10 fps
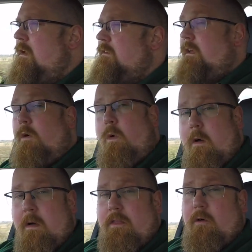So what
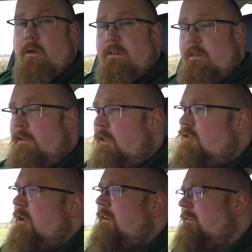are my thoughts on the
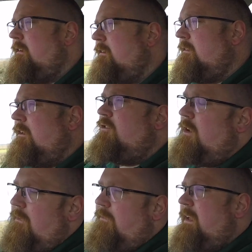Genesis
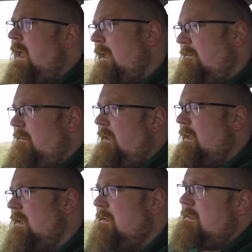GV80?
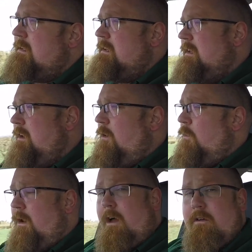
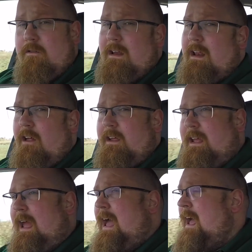Well, I really
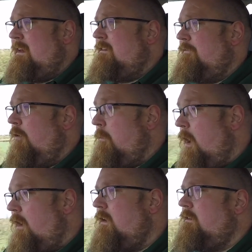like it, and from
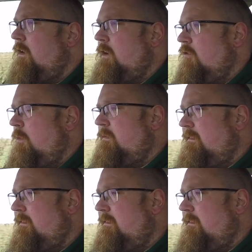Hyundai Group to